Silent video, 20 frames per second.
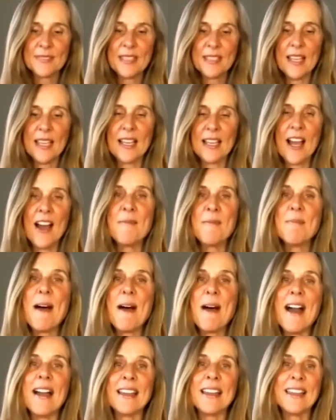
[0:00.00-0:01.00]
and come
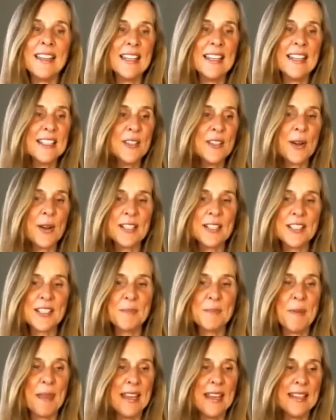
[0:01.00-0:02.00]
back into our
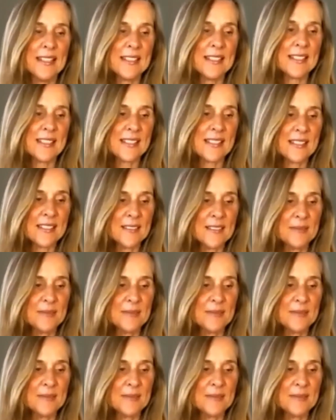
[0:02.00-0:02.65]
space.